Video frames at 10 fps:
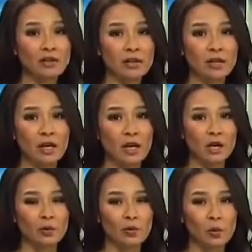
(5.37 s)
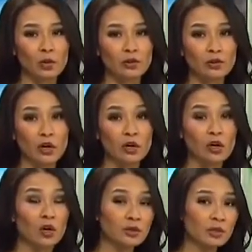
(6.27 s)
Scotland. Reports
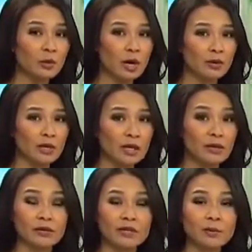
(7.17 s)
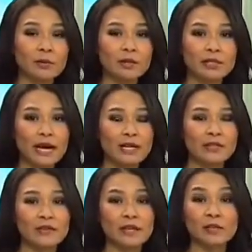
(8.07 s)
are also coming in of similar
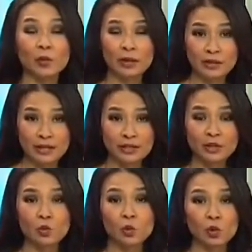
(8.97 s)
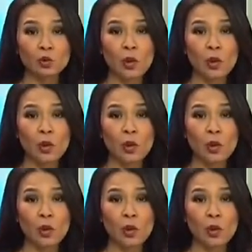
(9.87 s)
attacks affecting organizations